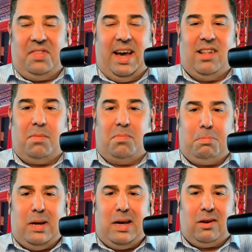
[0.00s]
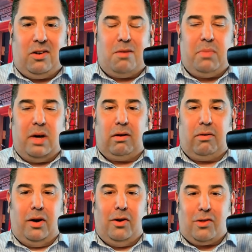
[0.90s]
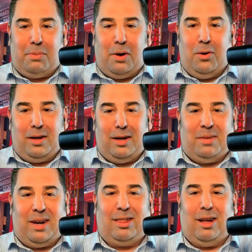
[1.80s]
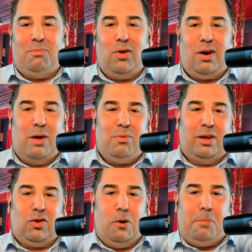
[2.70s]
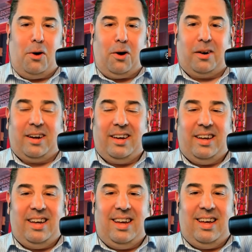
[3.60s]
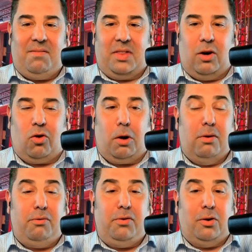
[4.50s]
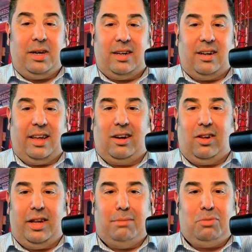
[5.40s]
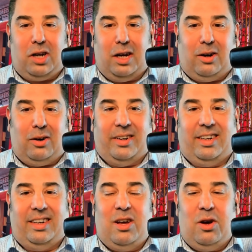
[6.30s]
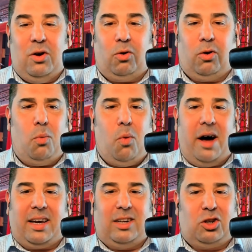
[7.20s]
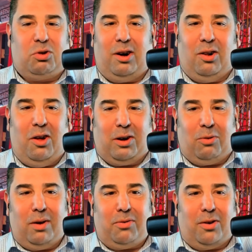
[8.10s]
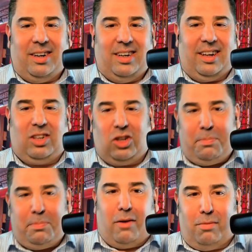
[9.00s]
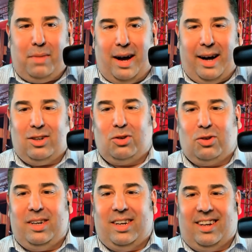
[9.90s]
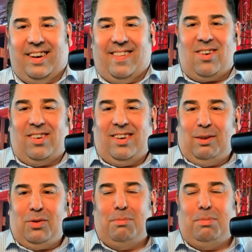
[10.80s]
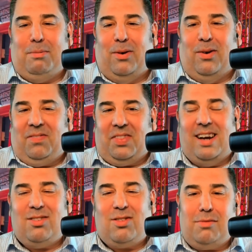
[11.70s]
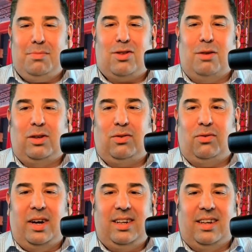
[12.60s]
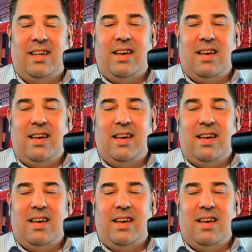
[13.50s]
I had some speakers, some microphones, a podium, and I thought, what if I went to a park or a pavilion, like a clamshell, or a walking trail along a river, like jump out from behind a tree and start interviewing people. I just thought it'd be so much fun to